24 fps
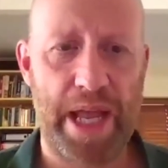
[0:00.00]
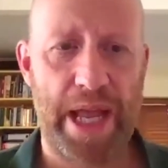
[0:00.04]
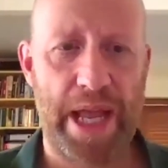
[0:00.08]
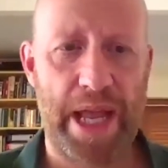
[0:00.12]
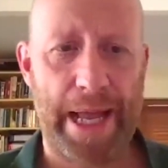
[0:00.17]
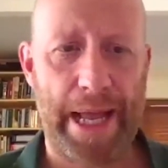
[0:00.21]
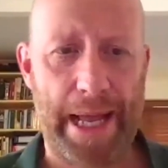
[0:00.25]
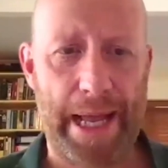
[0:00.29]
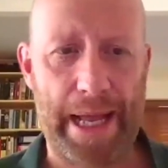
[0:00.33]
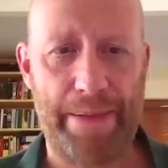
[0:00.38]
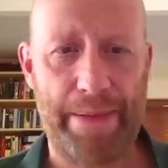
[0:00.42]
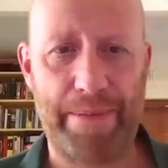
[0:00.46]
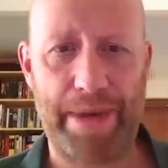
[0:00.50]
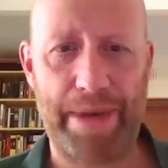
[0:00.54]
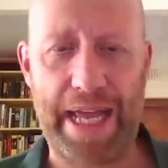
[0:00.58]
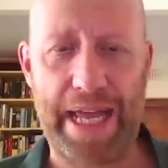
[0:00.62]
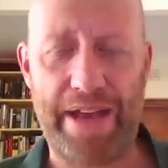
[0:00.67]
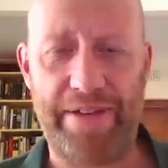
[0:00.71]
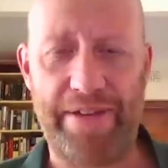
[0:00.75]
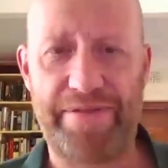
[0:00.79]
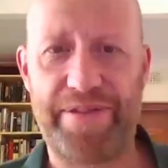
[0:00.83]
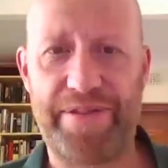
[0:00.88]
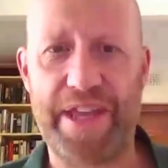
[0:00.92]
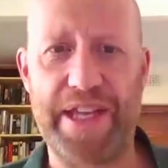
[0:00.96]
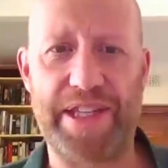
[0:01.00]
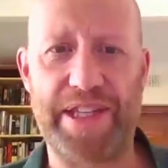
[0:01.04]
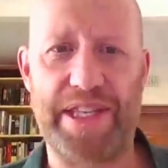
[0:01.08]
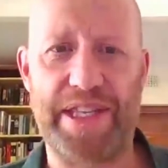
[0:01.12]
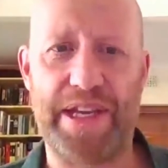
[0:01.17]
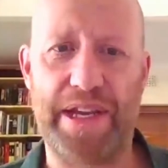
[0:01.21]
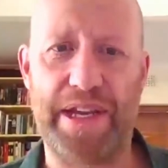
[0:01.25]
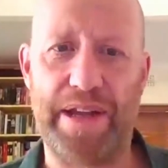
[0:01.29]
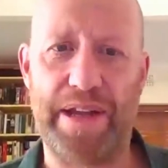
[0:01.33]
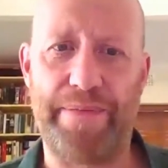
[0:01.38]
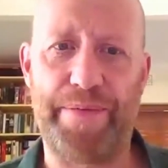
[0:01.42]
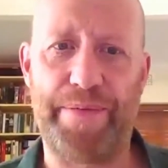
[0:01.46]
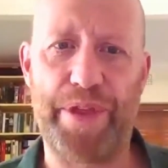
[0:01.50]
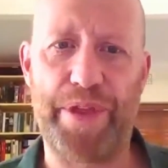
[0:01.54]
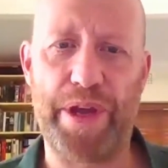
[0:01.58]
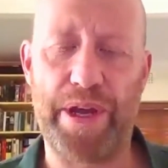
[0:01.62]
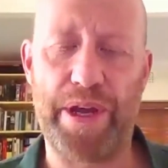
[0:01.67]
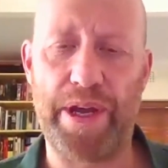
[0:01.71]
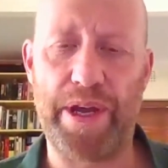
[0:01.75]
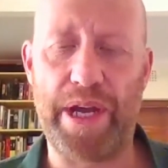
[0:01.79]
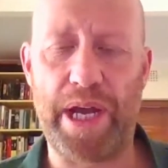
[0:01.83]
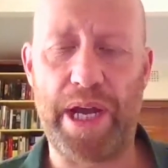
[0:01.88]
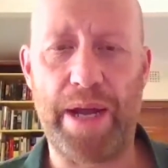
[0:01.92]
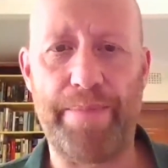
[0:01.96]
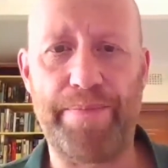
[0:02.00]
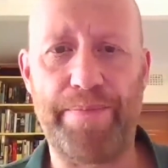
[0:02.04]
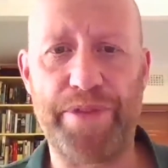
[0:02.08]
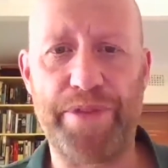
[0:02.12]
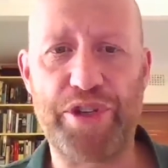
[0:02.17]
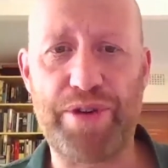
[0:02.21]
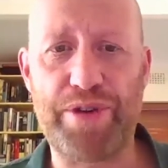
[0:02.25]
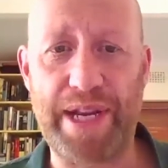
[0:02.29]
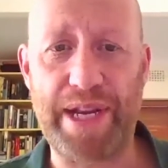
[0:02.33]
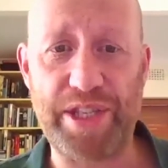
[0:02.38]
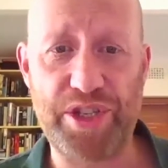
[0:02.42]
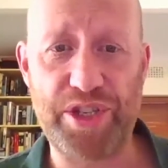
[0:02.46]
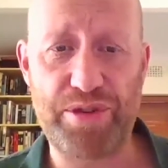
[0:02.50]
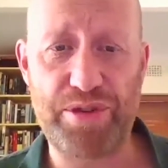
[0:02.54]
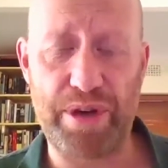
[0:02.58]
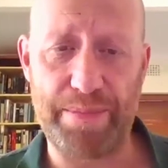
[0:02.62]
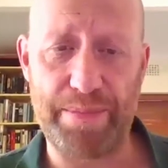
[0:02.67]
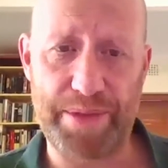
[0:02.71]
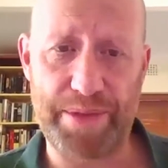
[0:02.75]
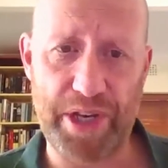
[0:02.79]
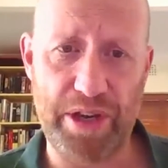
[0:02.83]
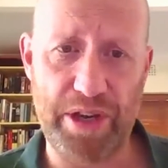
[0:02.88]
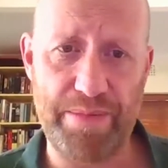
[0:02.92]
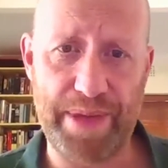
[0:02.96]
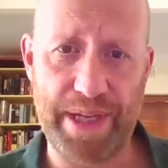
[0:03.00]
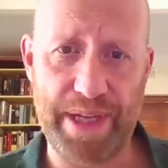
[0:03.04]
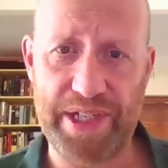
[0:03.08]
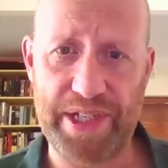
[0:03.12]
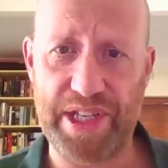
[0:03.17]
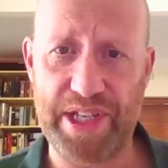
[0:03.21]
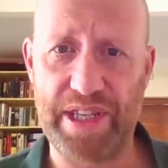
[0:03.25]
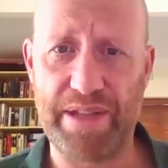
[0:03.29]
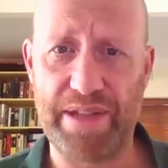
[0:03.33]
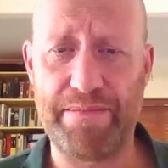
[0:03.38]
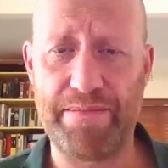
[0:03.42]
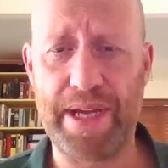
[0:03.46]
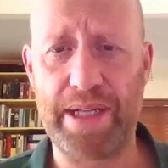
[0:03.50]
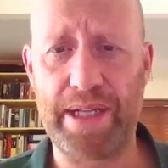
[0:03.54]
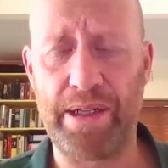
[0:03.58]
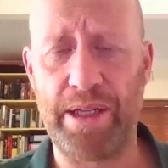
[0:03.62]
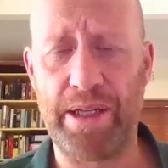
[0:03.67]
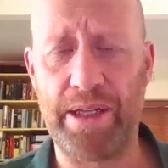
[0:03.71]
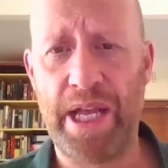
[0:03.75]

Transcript: left, there's the transcriptomics in the middle,